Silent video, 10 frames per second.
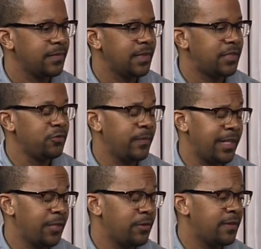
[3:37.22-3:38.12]
that you may
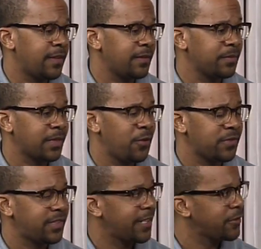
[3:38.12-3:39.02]
know of, some
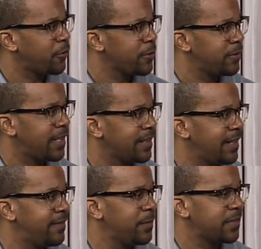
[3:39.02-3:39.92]
coaches territorial, like,
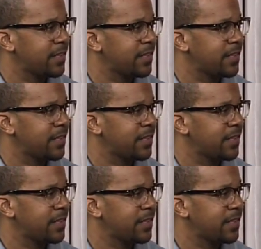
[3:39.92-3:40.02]
hey, if I'm a